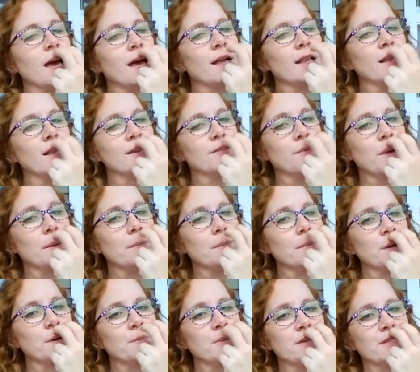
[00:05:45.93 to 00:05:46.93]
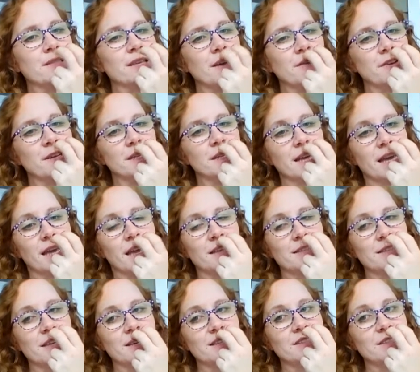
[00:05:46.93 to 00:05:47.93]
I live my purpose every day
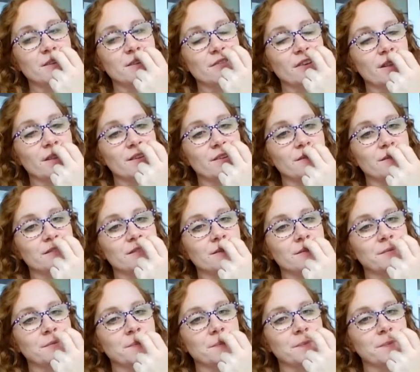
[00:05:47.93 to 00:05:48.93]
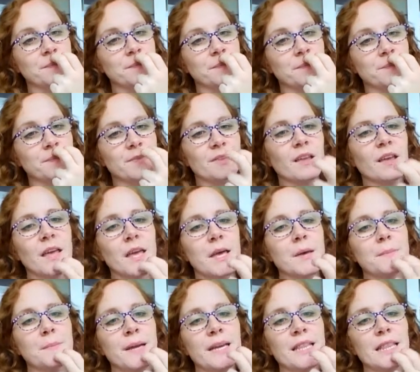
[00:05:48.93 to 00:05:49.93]
as I serve others.
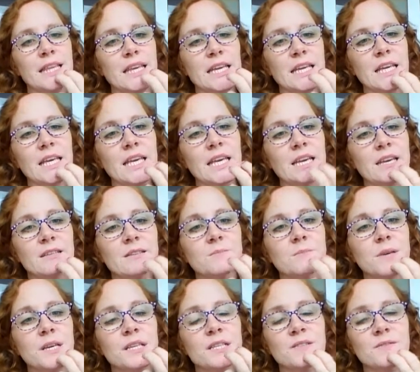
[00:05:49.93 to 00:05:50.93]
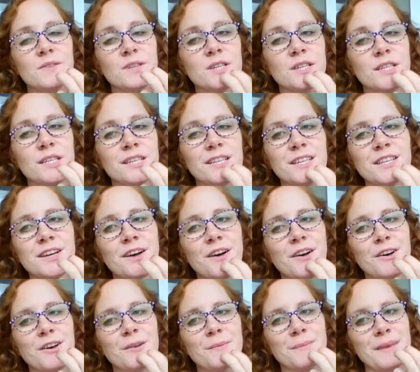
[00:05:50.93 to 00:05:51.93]
My thinking is peaceful,
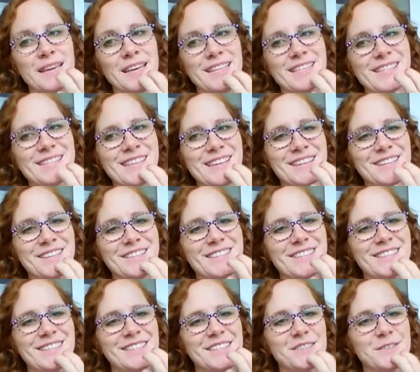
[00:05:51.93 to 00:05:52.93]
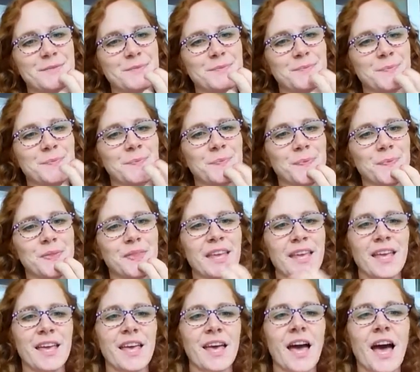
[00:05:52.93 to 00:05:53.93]
calm, and centered.
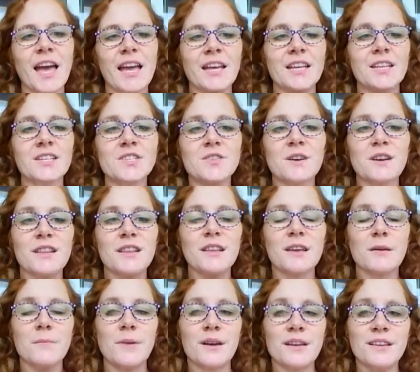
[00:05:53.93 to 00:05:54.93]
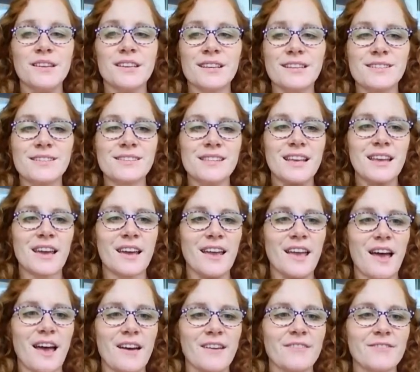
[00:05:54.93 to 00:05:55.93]
I enjoy the abundance that I
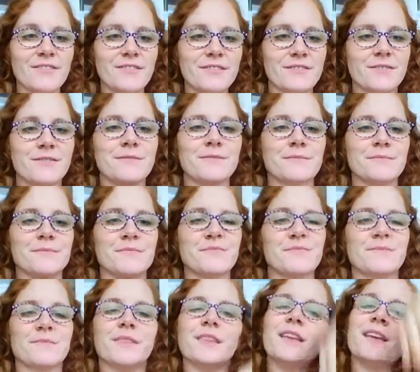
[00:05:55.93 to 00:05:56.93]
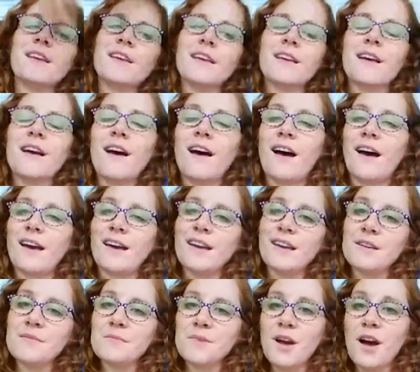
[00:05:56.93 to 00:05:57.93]
have.
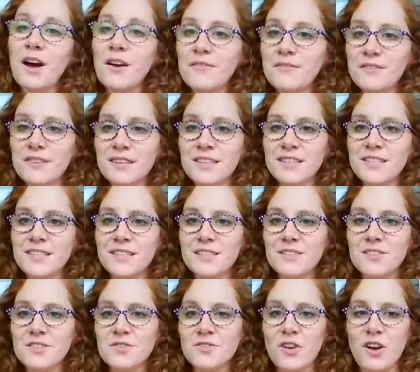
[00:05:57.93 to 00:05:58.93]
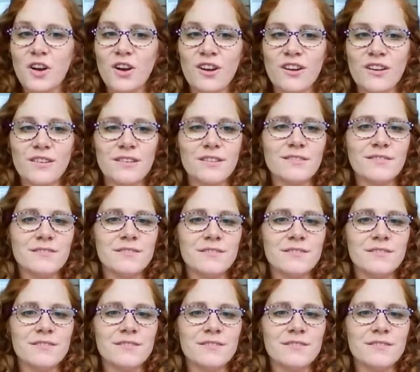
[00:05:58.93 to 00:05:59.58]
I am confident and strong.